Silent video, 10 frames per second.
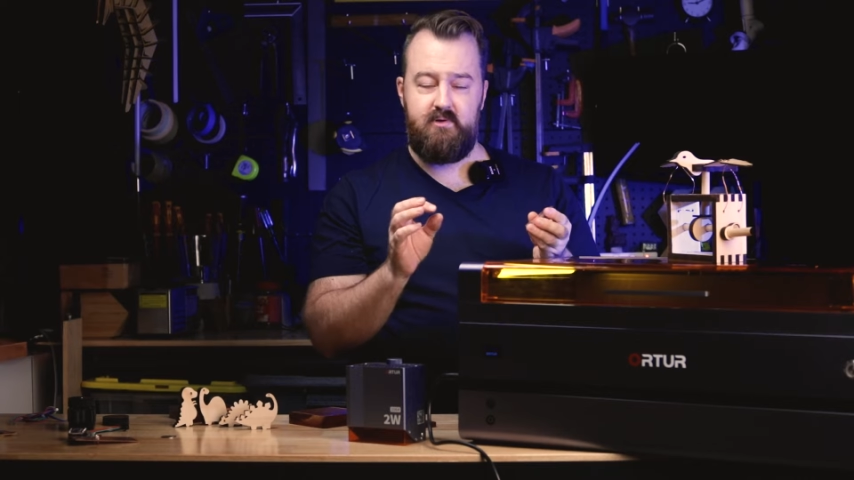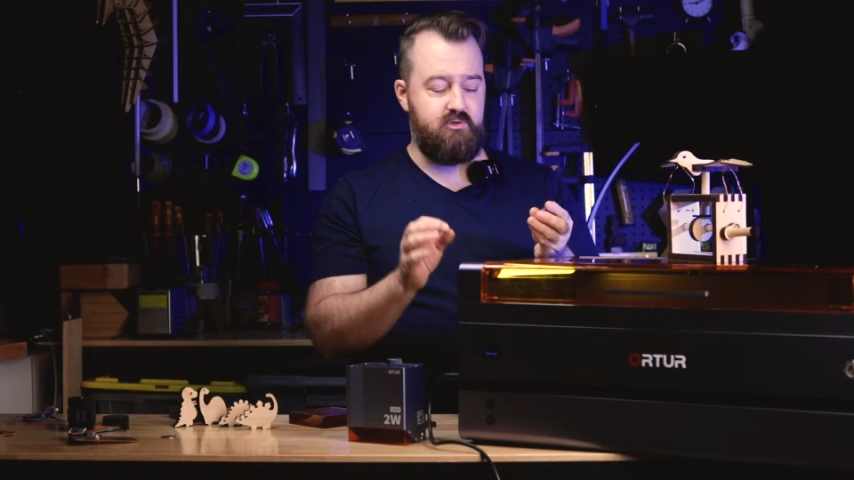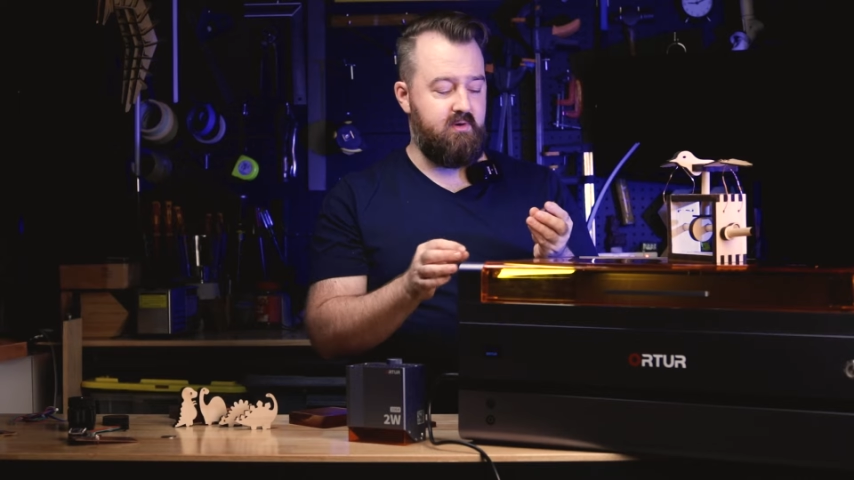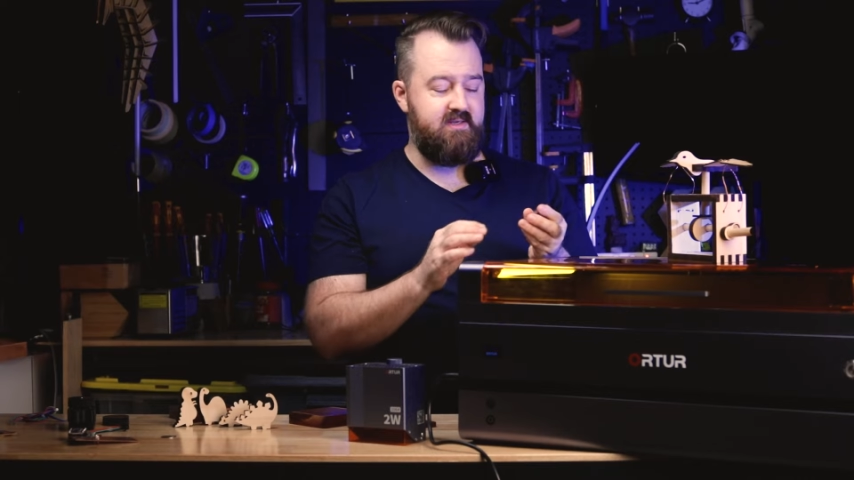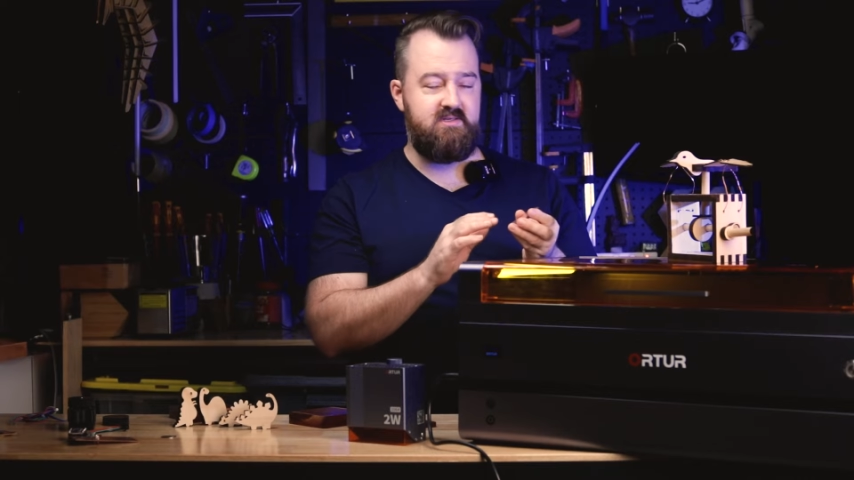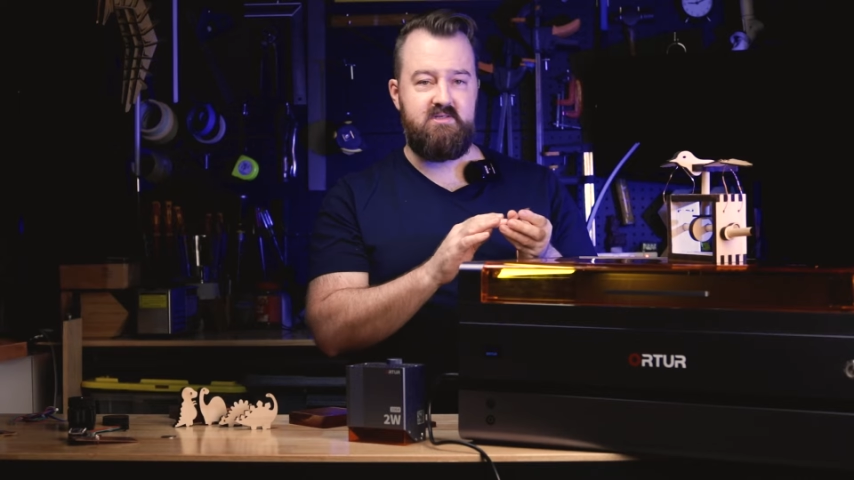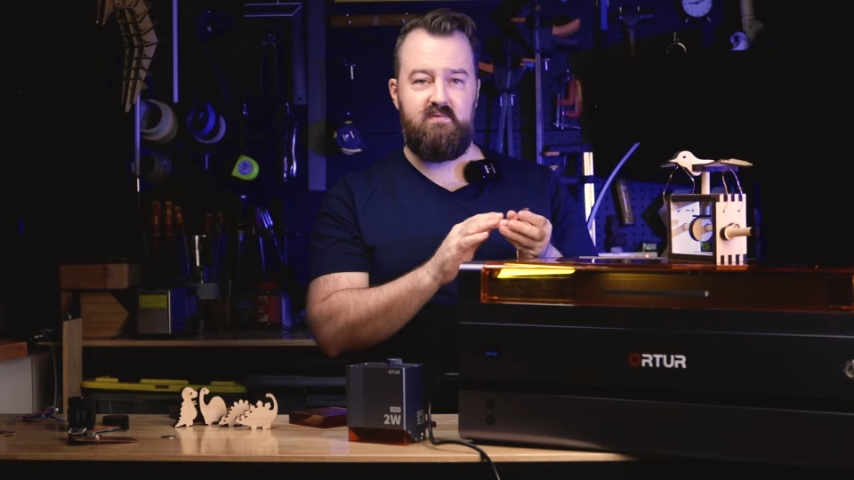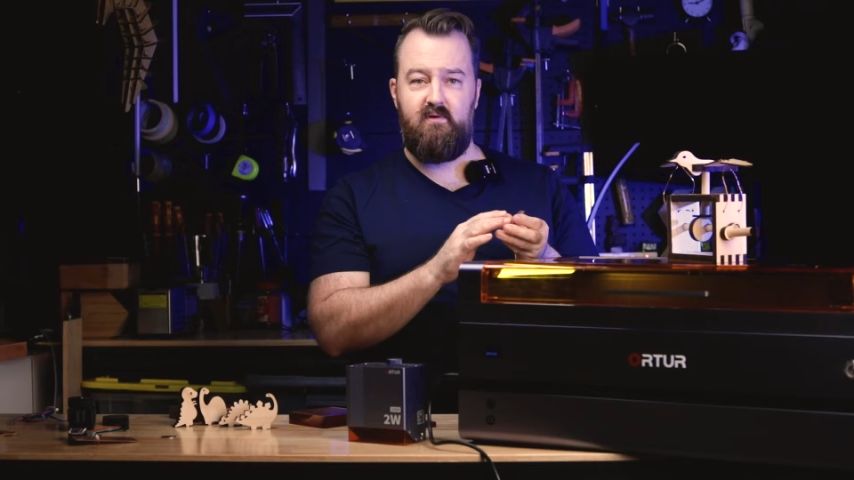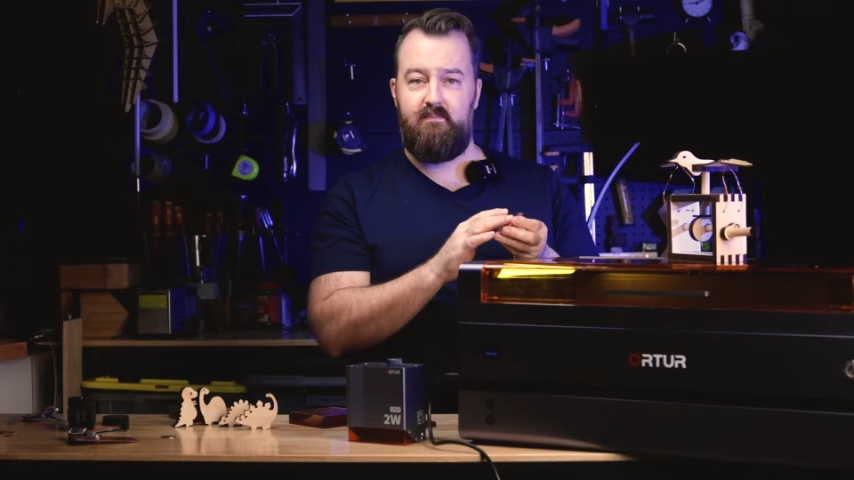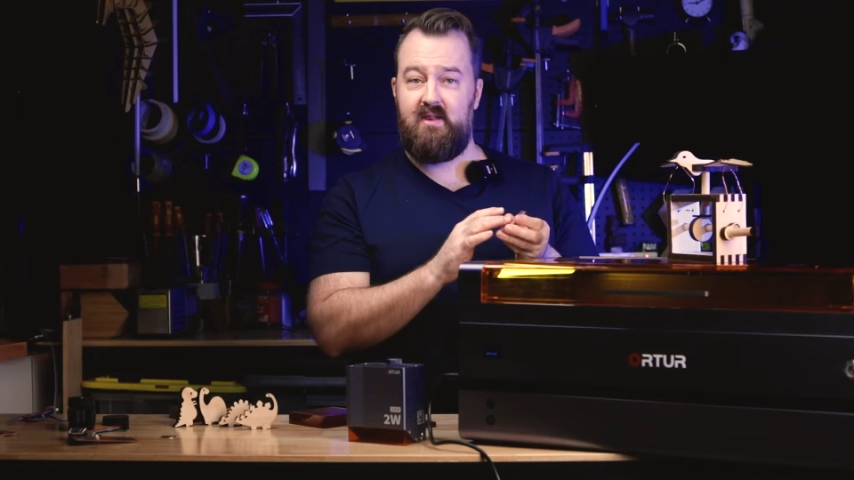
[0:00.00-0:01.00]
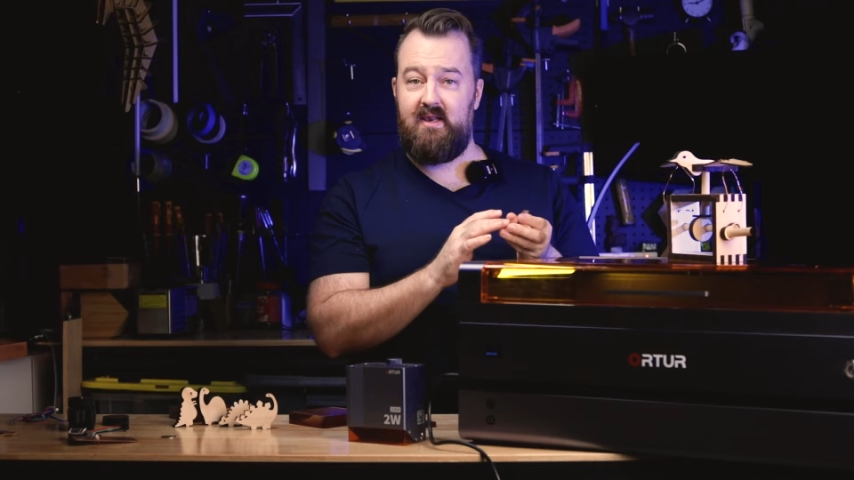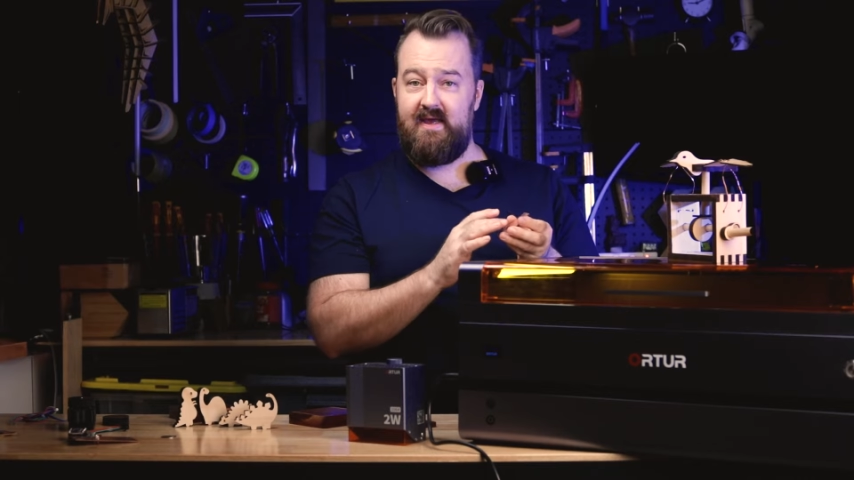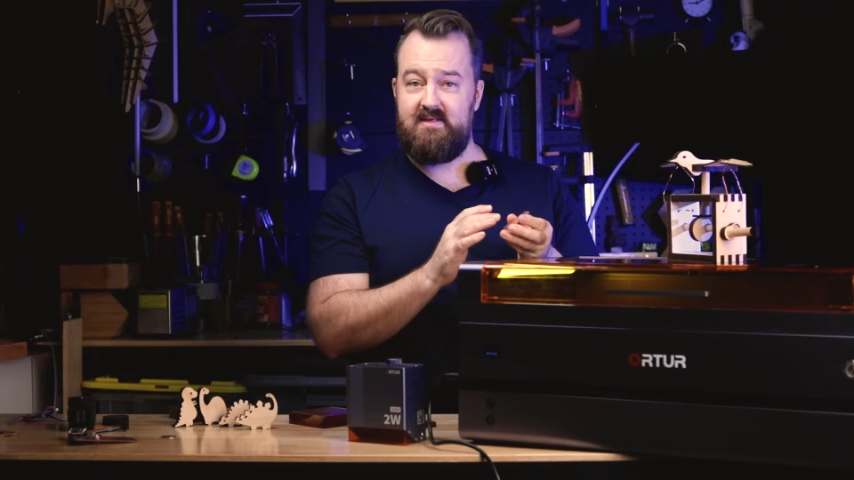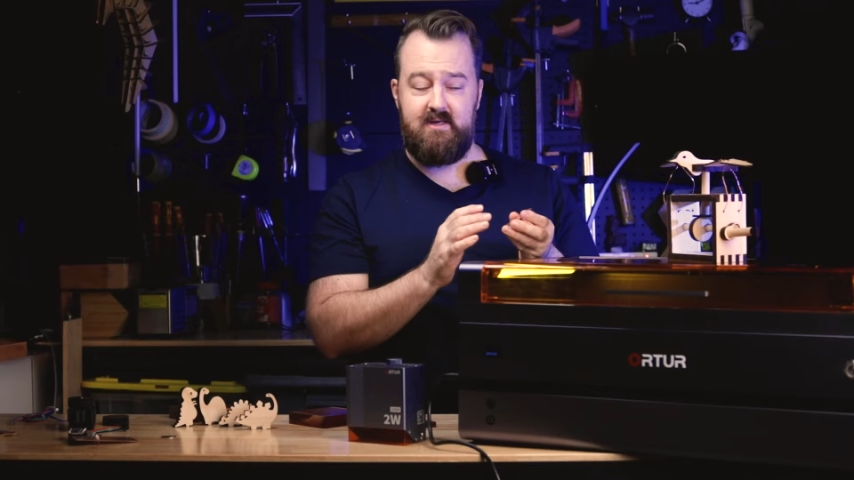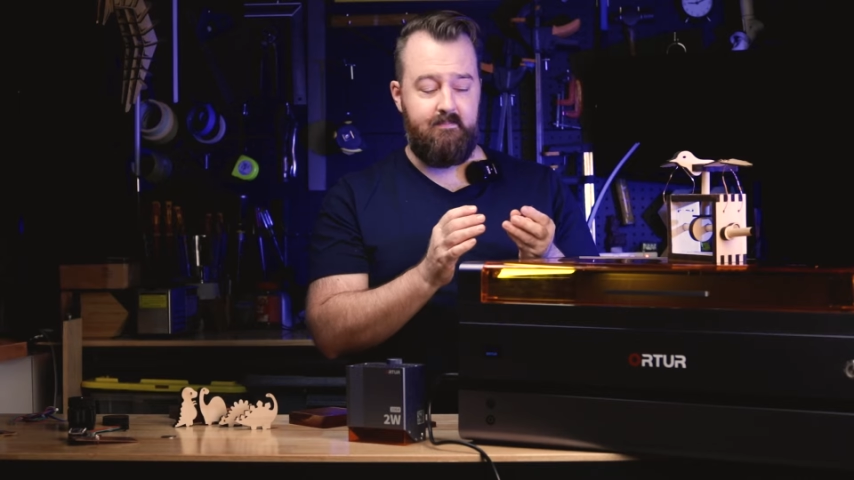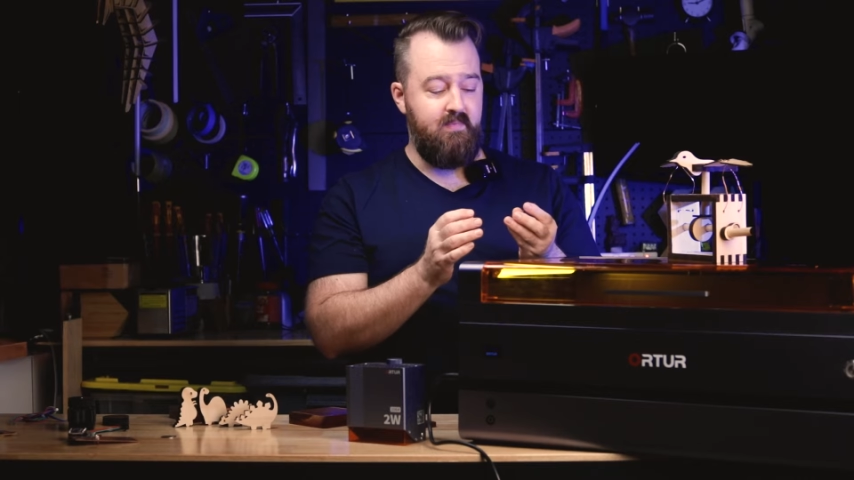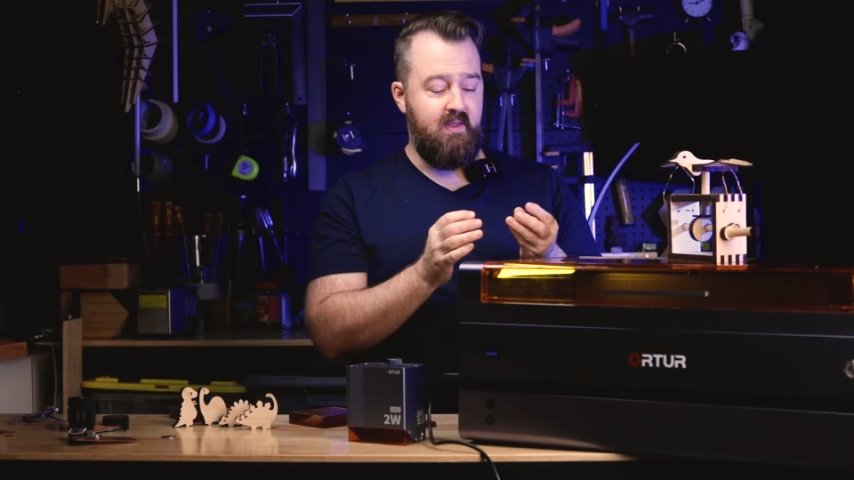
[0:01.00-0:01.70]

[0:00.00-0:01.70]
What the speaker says: traces from the laser.